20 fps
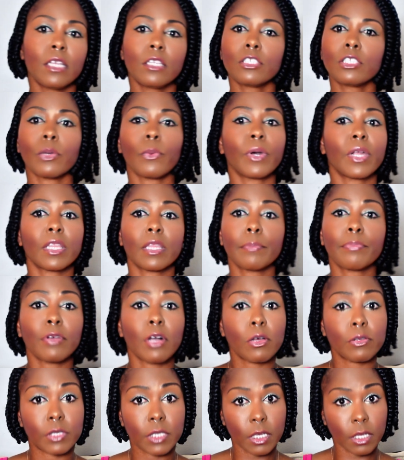So what are the
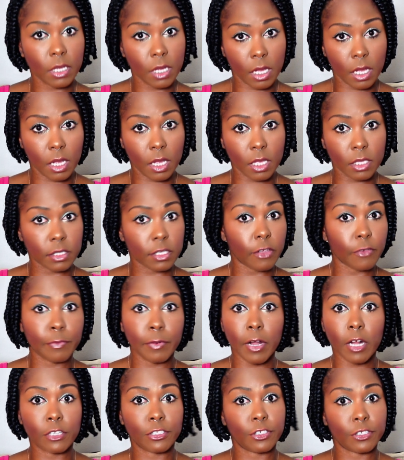pros and cons of
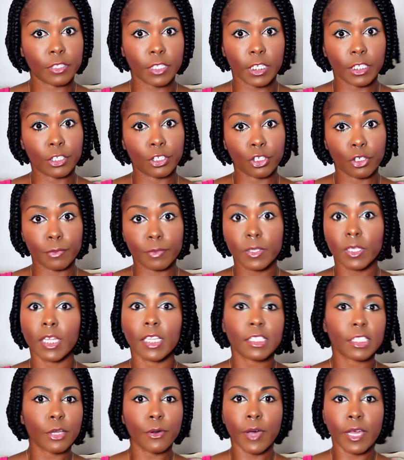purchasing dupes?
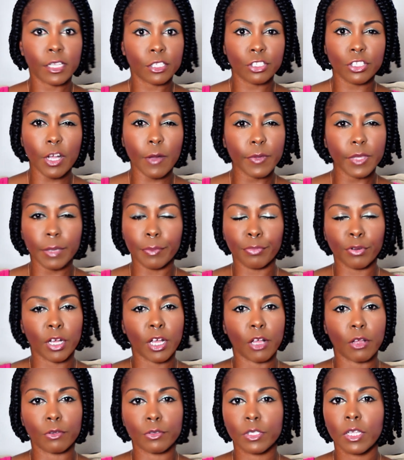Let's go ahead and start with the
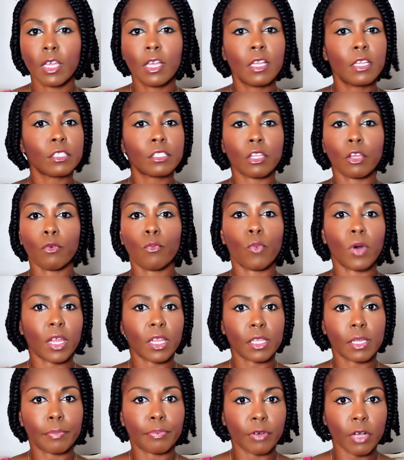pros. So one
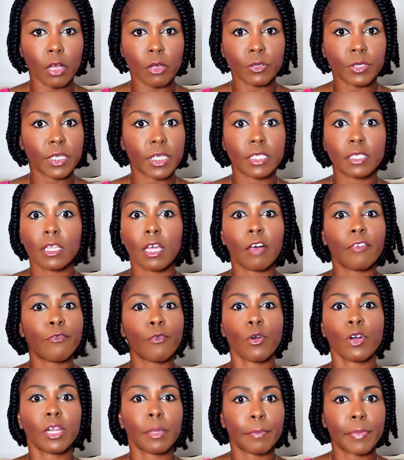of the pros is
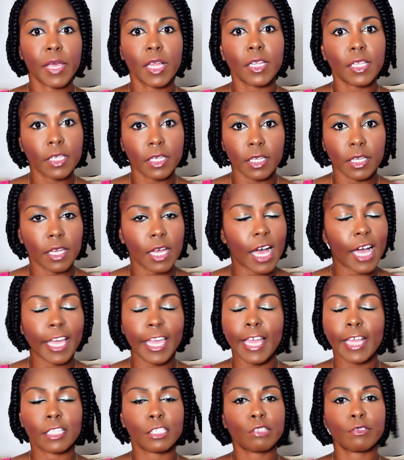affordability. I
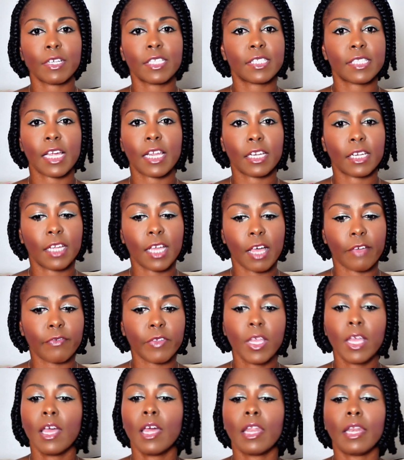can't stress that enough.
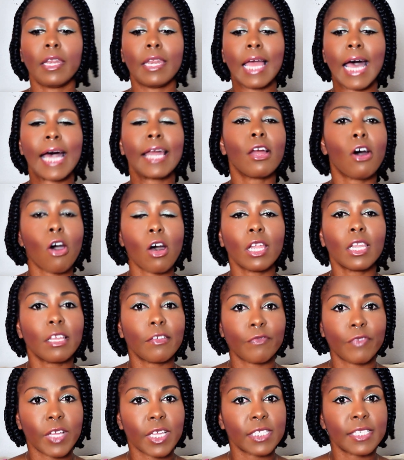Not all
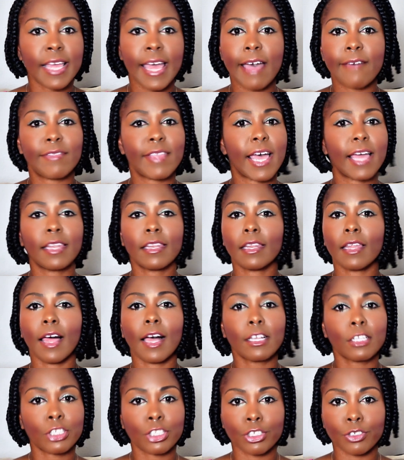of us have that
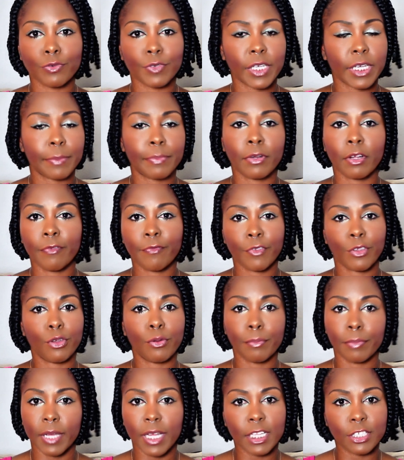luxury
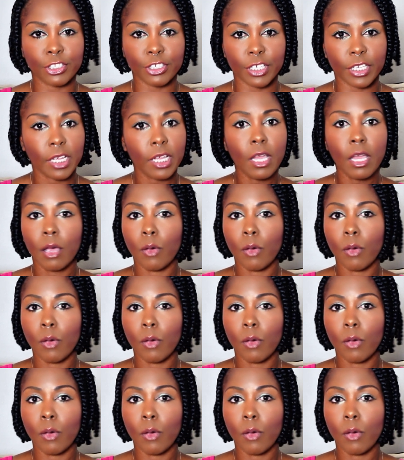perfume budget.